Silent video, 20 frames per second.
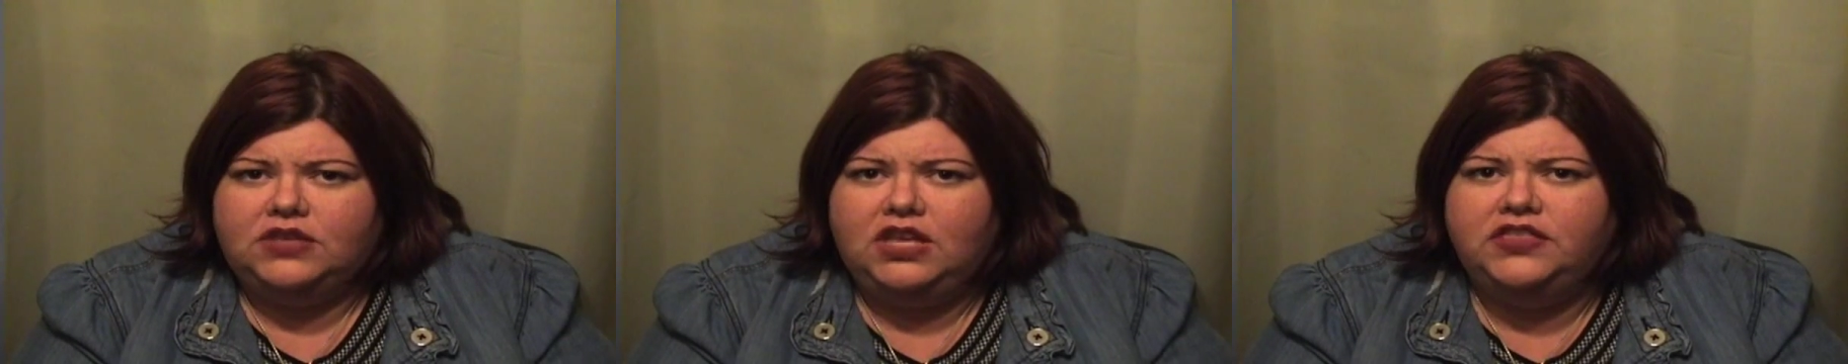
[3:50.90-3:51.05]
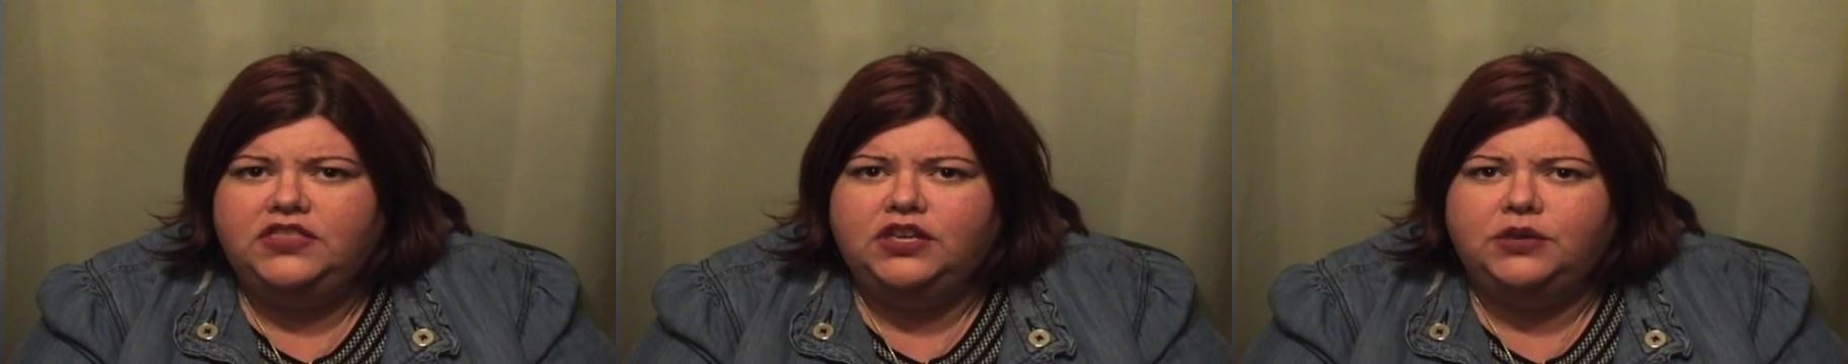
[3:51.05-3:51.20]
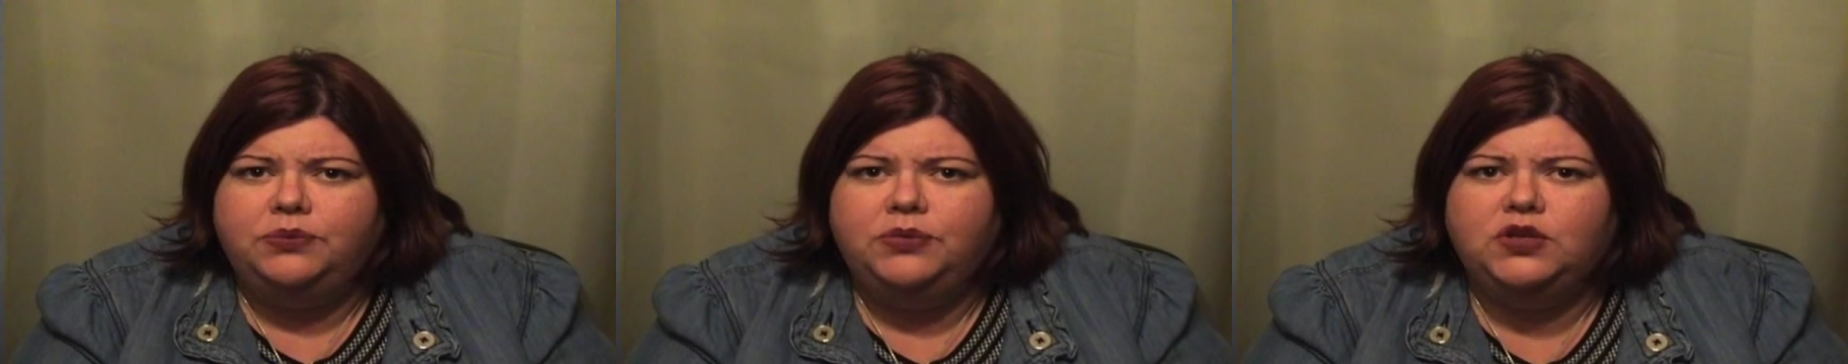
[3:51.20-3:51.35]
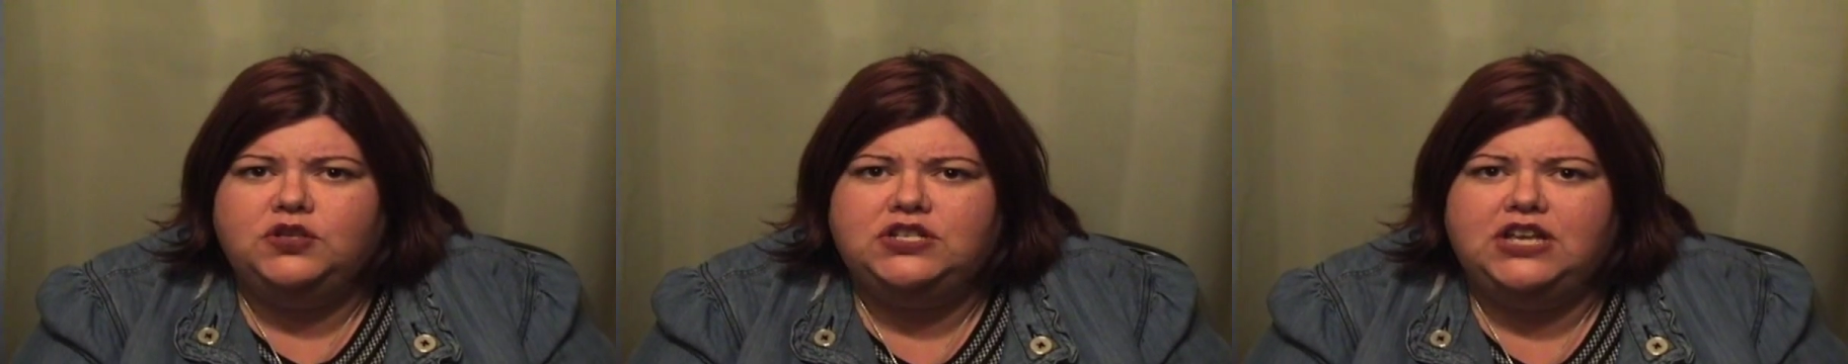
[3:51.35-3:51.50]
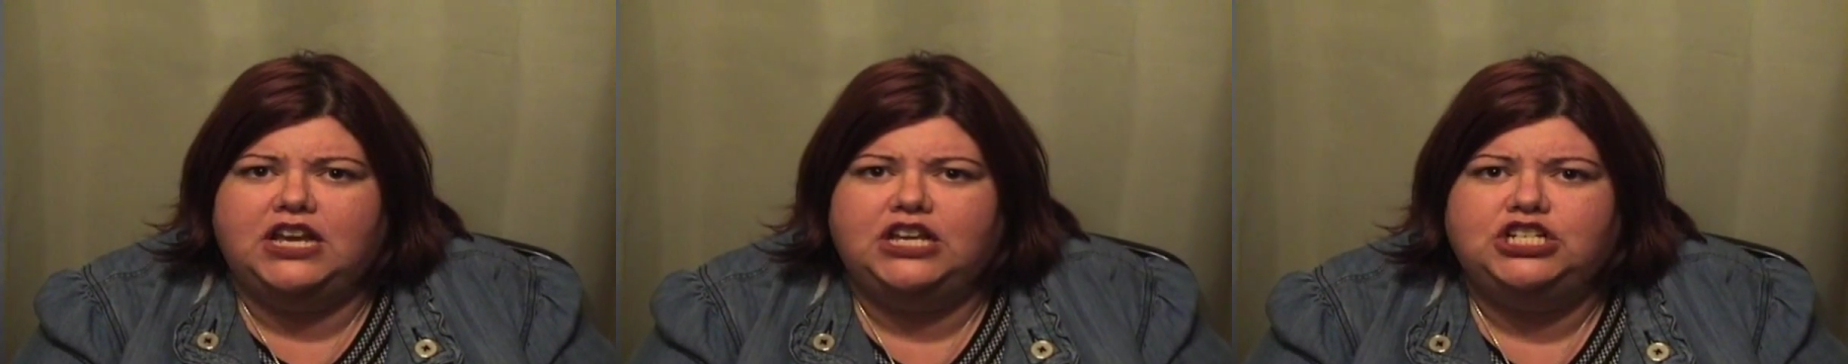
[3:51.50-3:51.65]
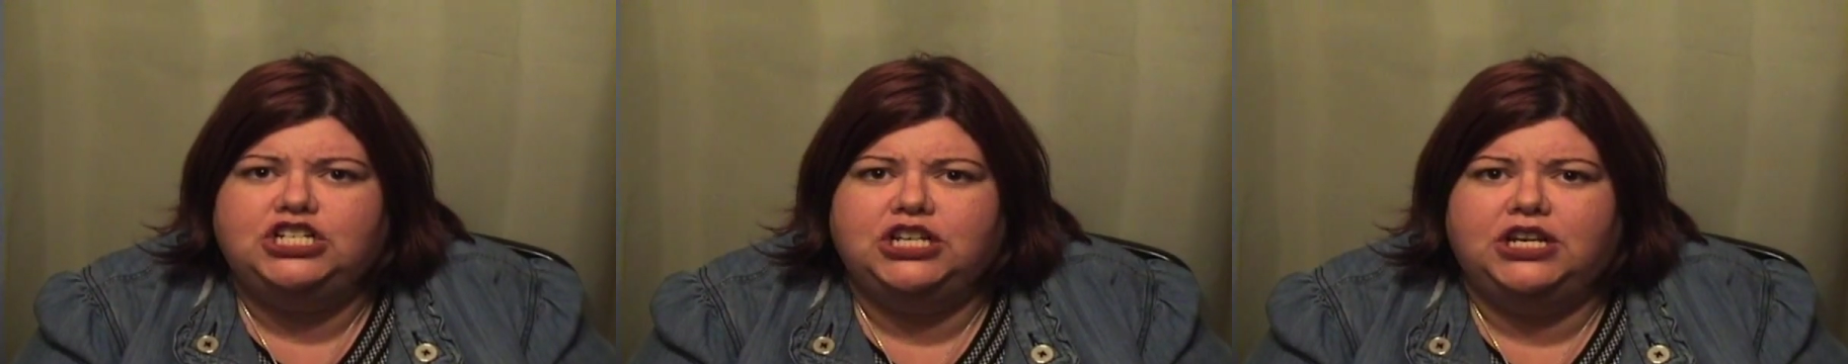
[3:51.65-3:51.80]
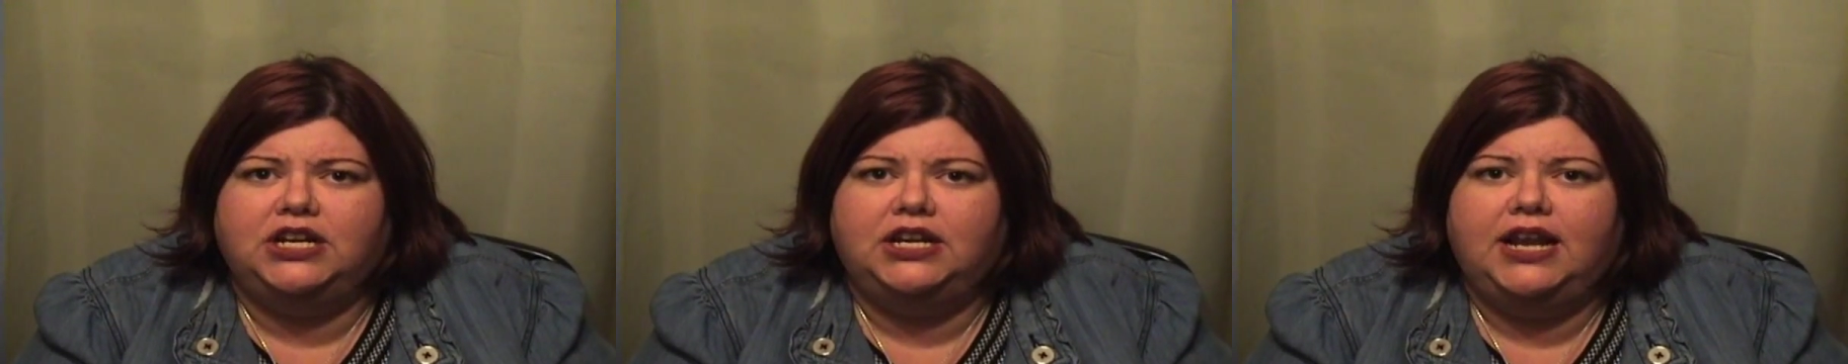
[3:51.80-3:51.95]
the
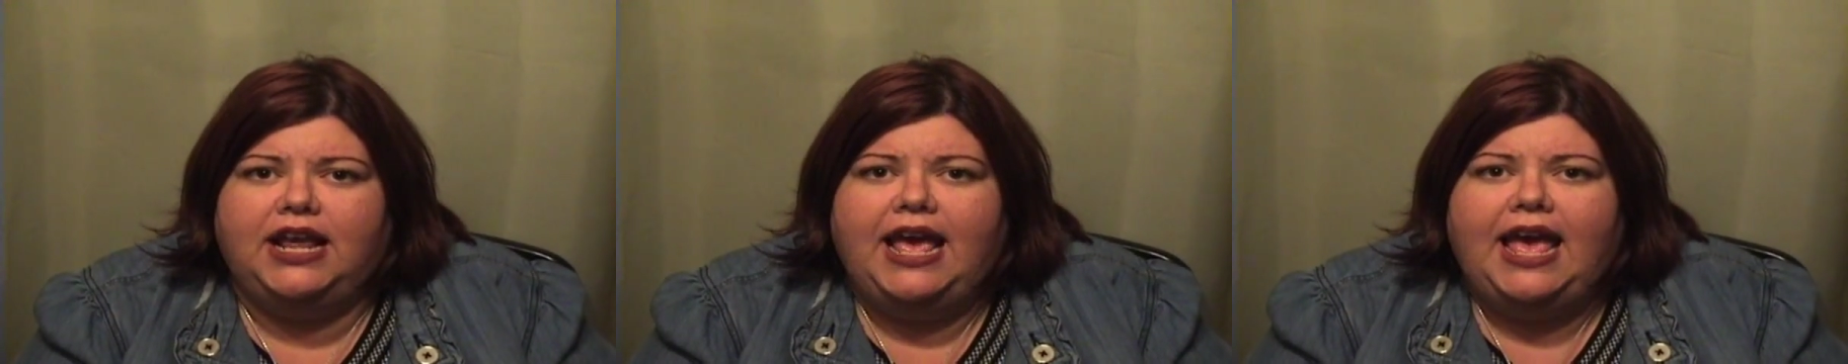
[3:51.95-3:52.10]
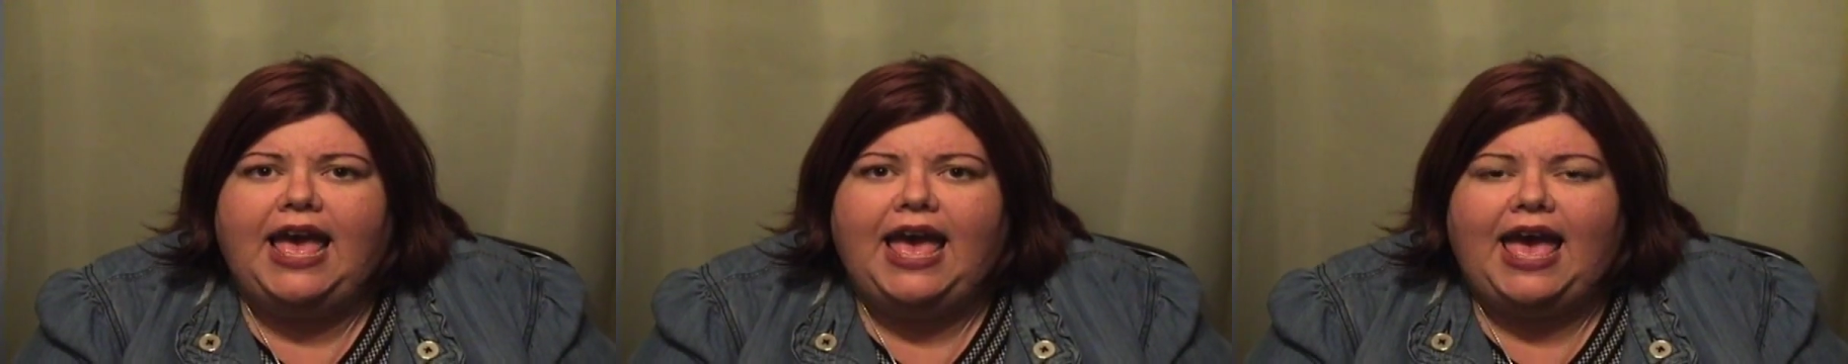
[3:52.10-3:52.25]
mutation